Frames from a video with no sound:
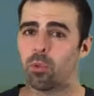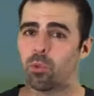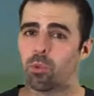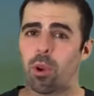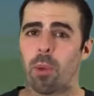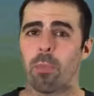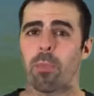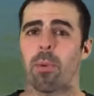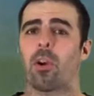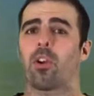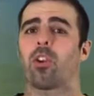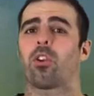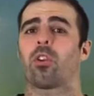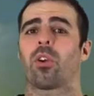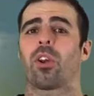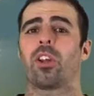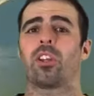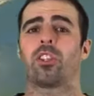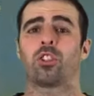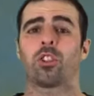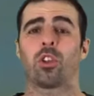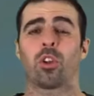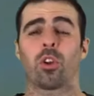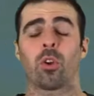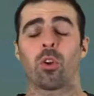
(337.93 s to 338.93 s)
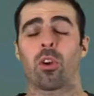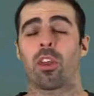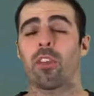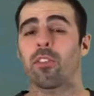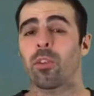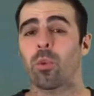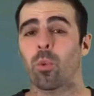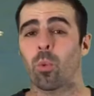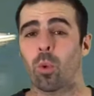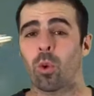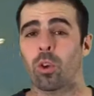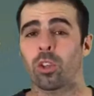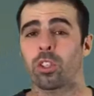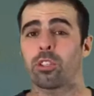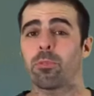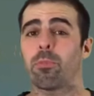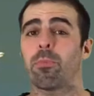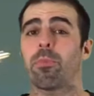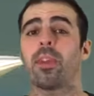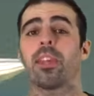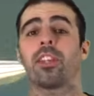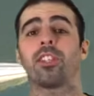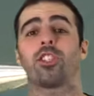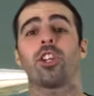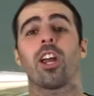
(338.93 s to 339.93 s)
rip out your engine or even worse
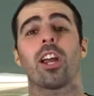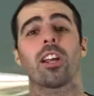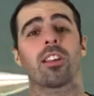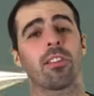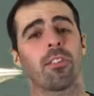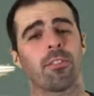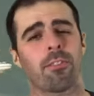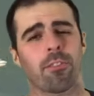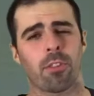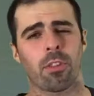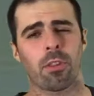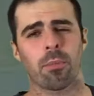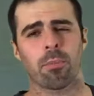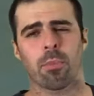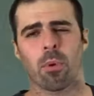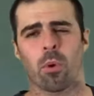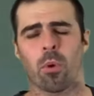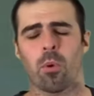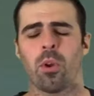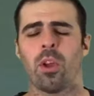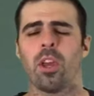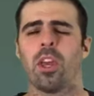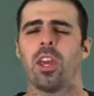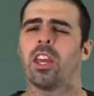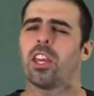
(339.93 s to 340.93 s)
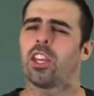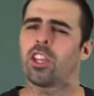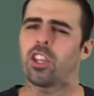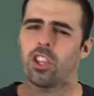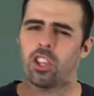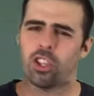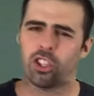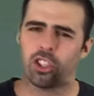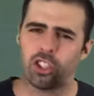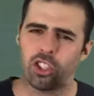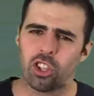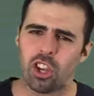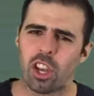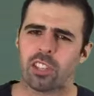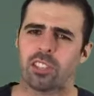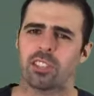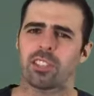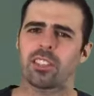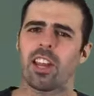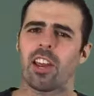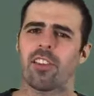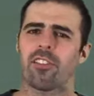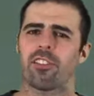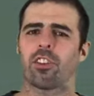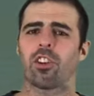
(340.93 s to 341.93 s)
be ejected from the boat you just
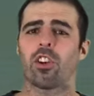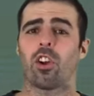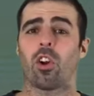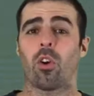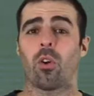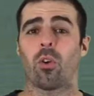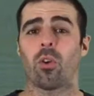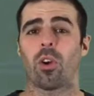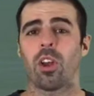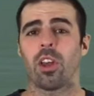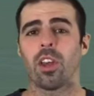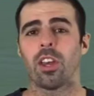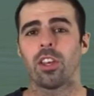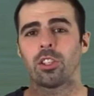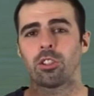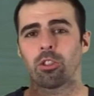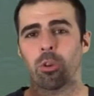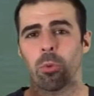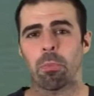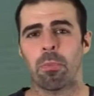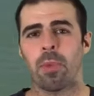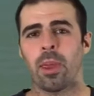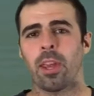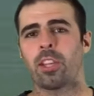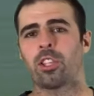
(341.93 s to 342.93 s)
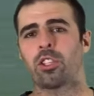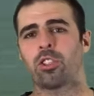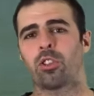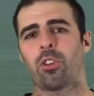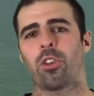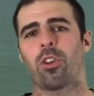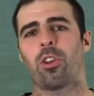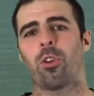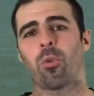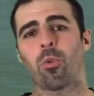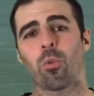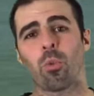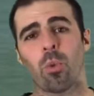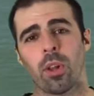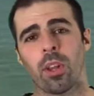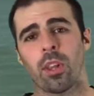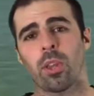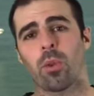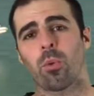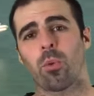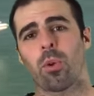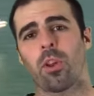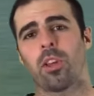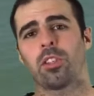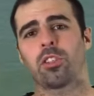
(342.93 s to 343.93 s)
never know, so make sure you really
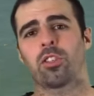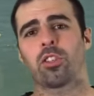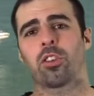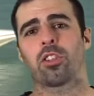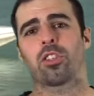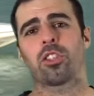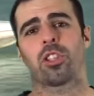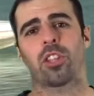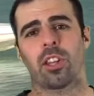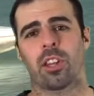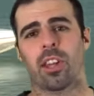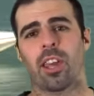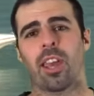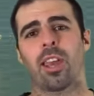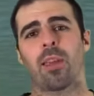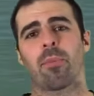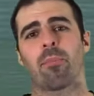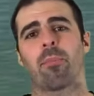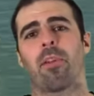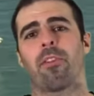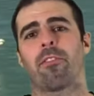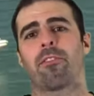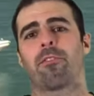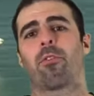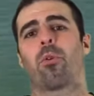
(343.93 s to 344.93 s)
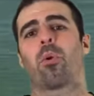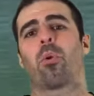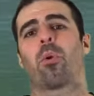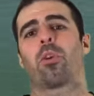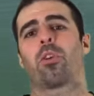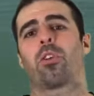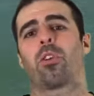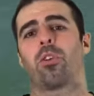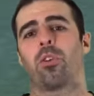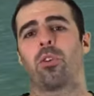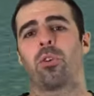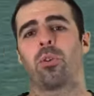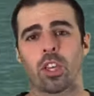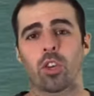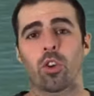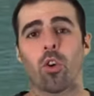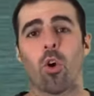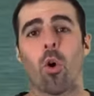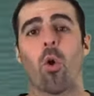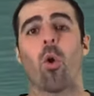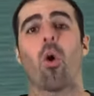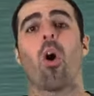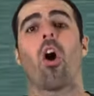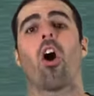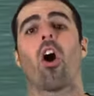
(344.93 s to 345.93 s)
research the lake before you
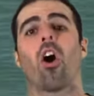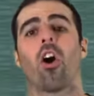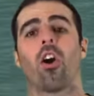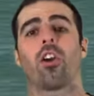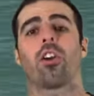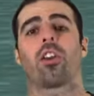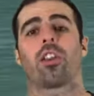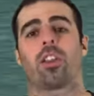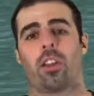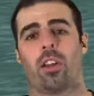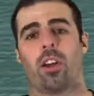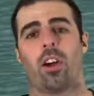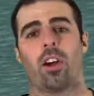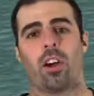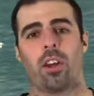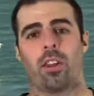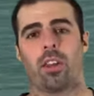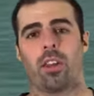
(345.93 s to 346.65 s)
go hard on